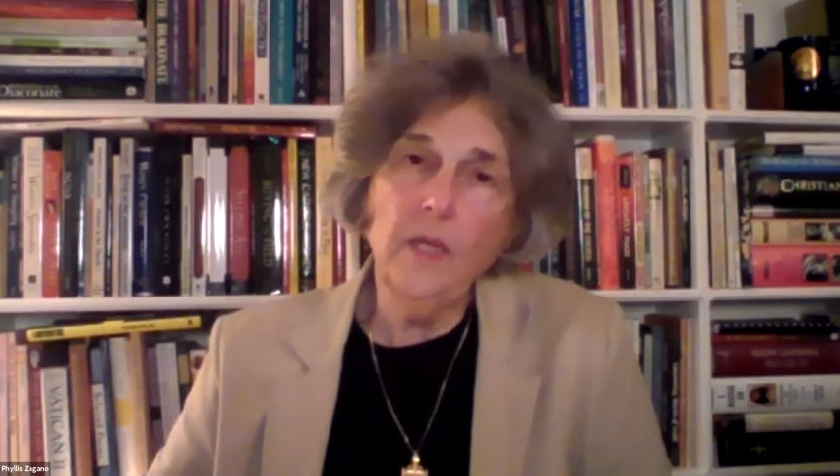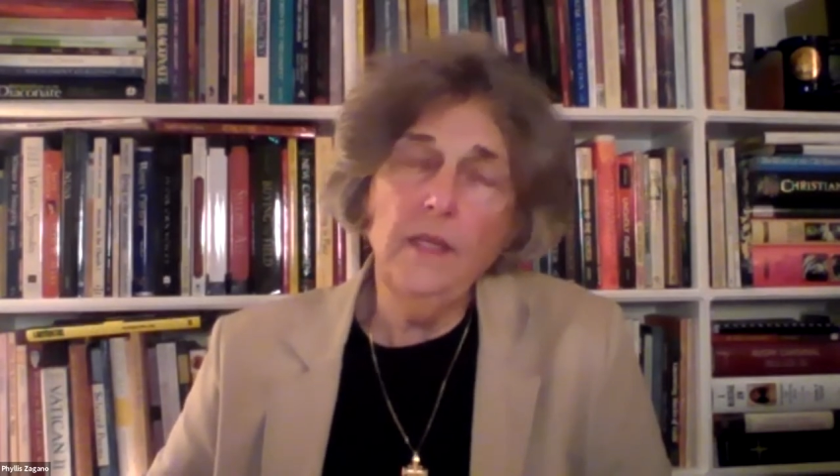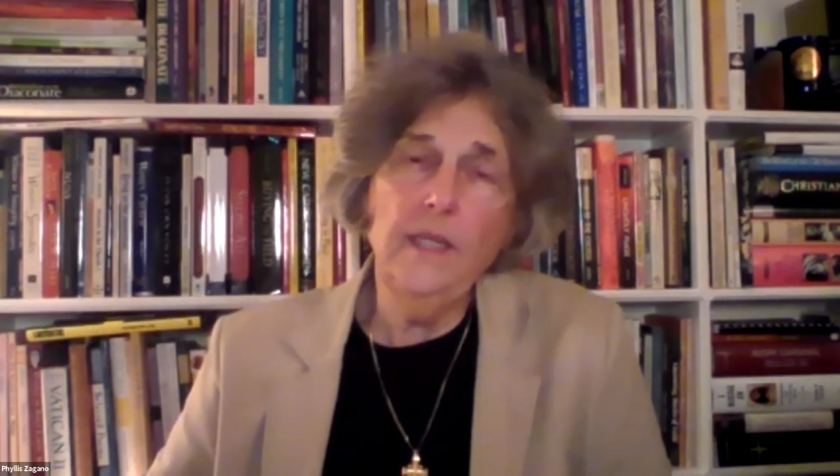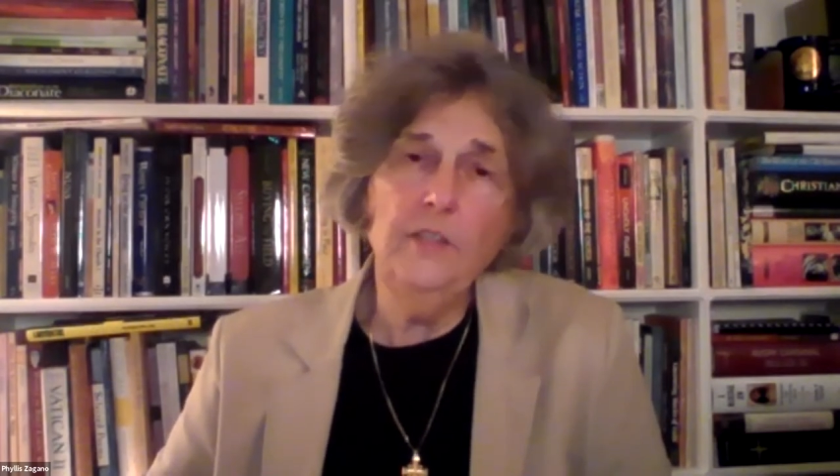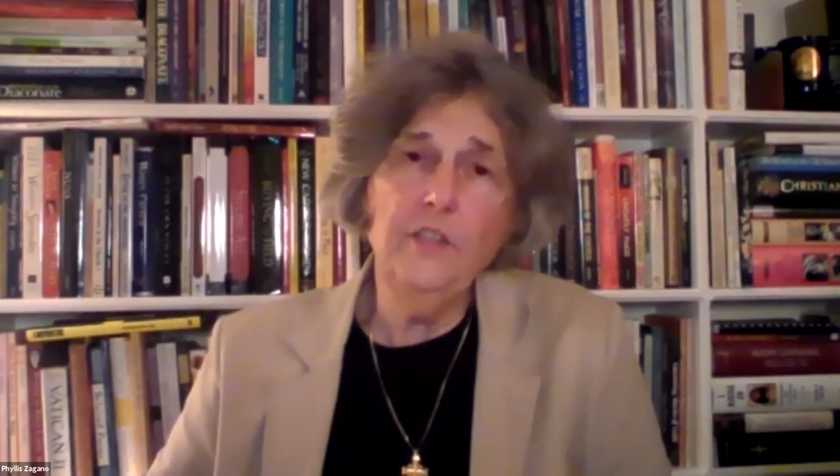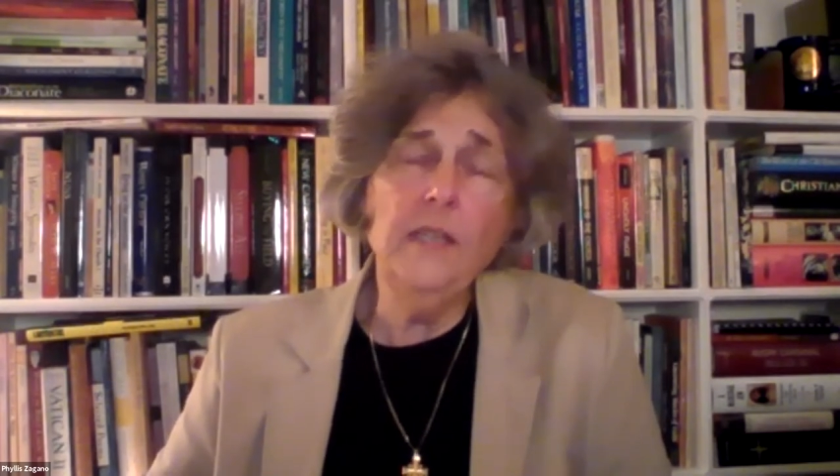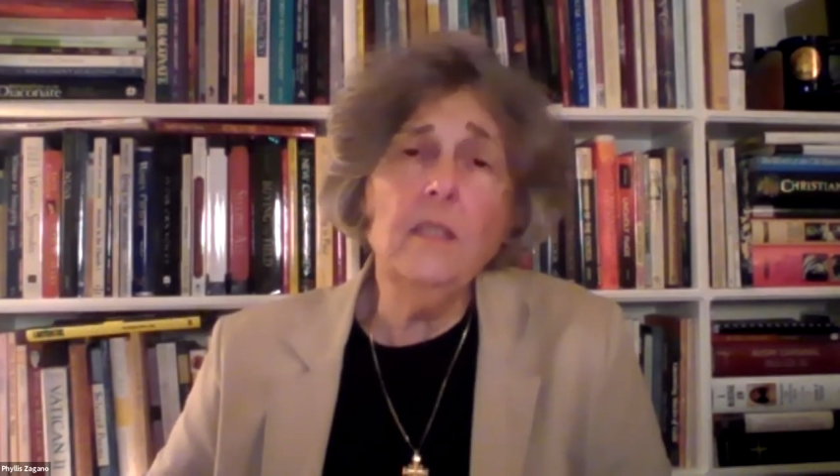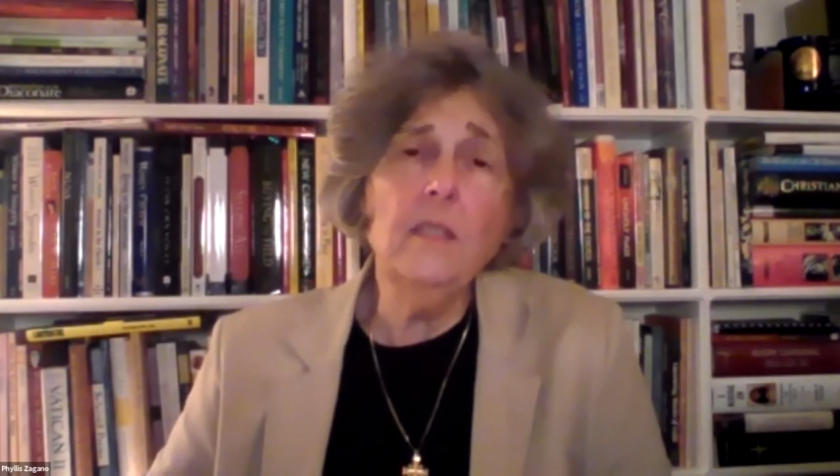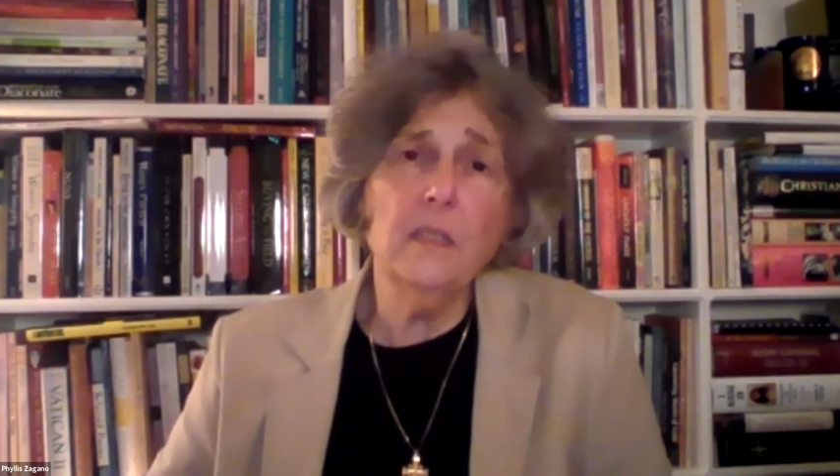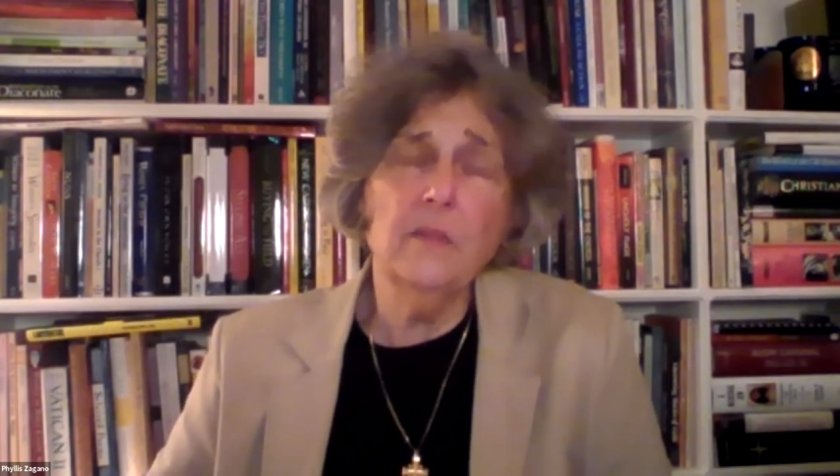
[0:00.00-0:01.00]
The
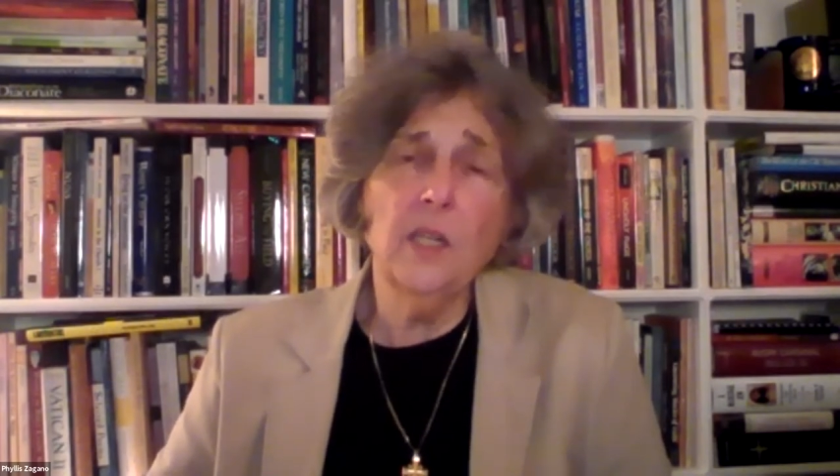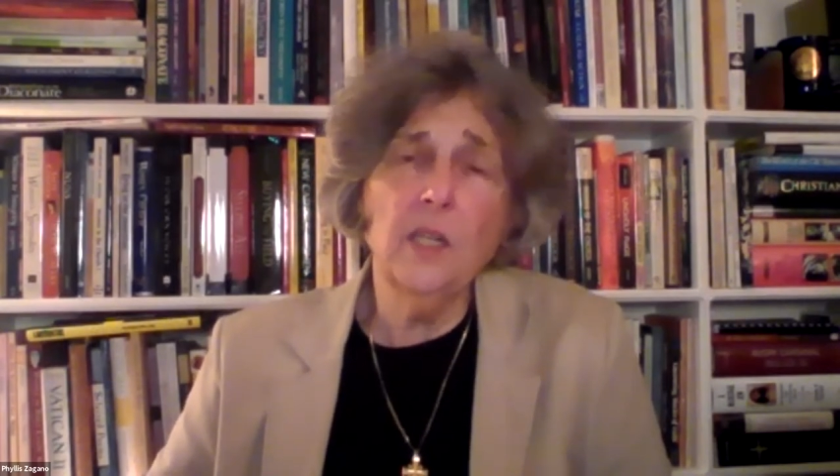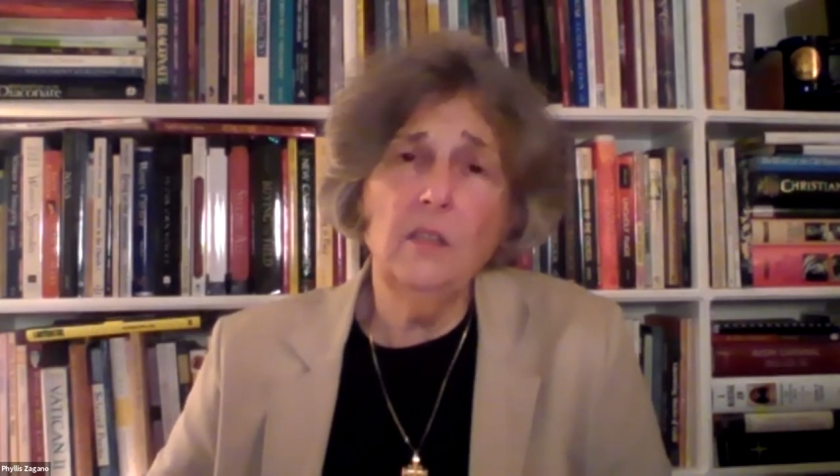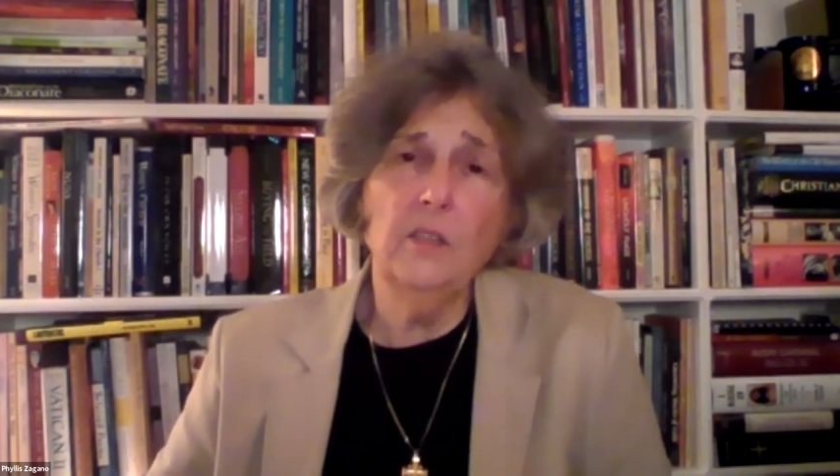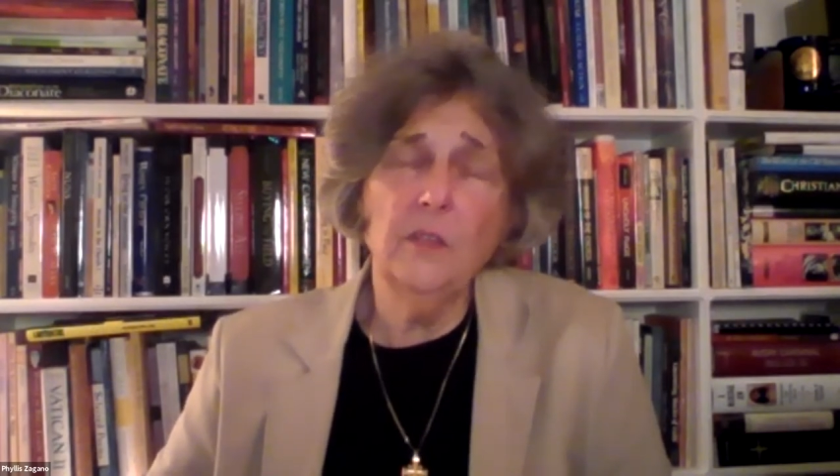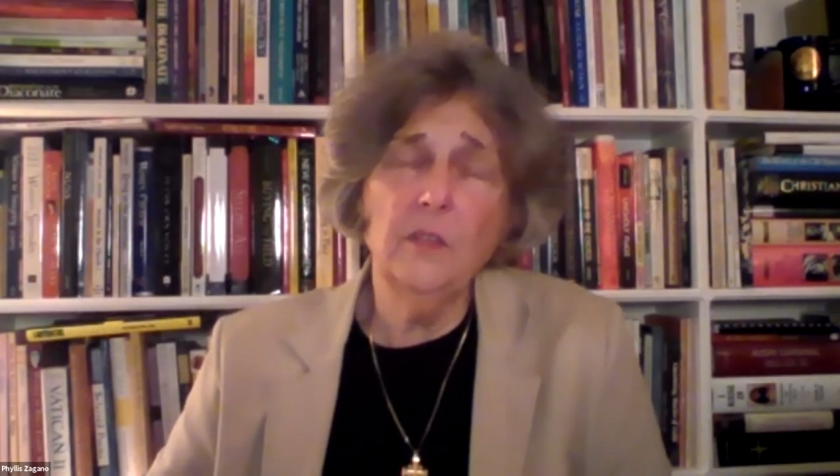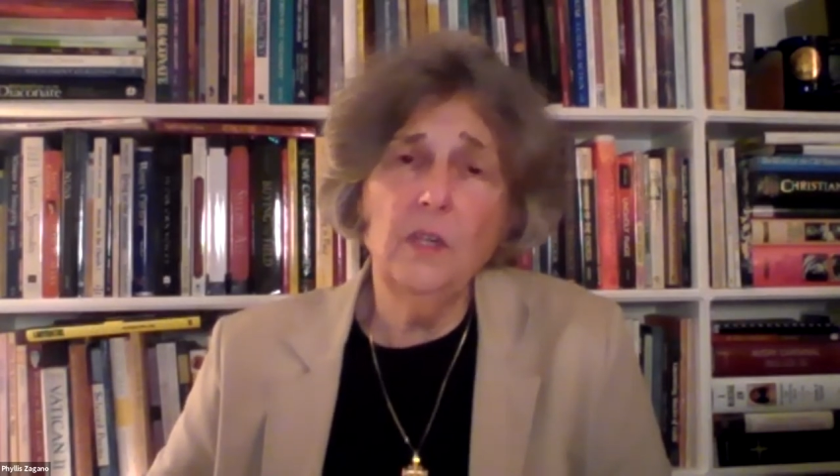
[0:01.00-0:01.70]
genesis of the College of